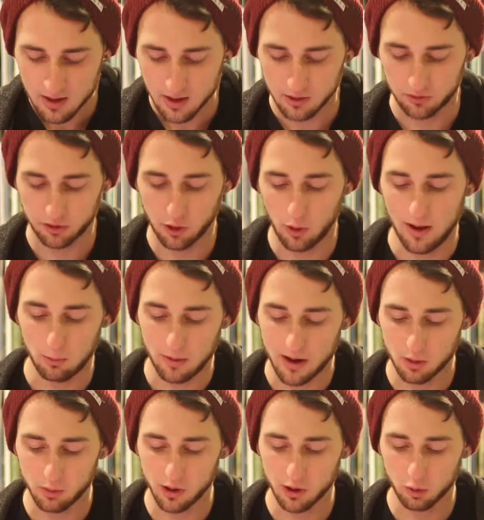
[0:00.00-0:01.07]
And so why
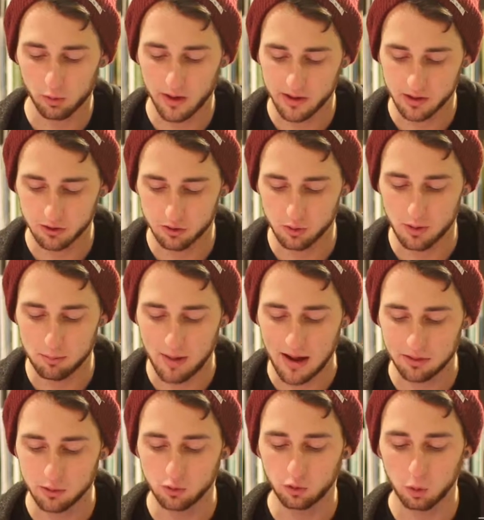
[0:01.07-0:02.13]
don't we go right into it?
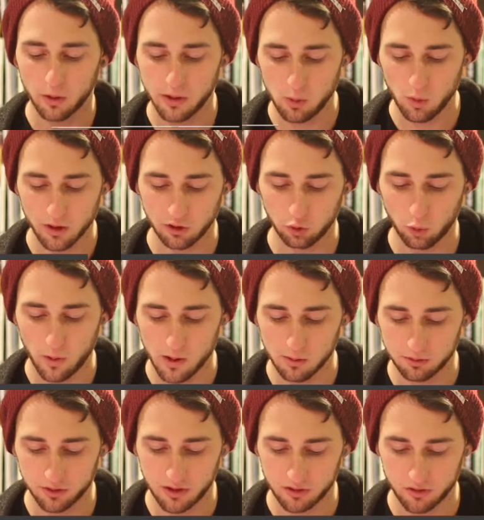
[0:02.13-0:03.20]
Matthew 21:12
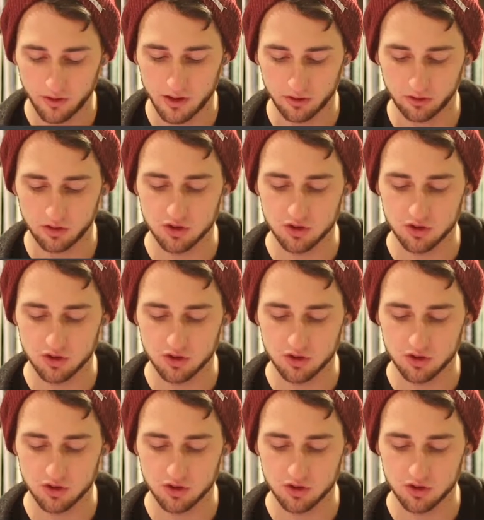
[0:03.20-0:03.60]
says this: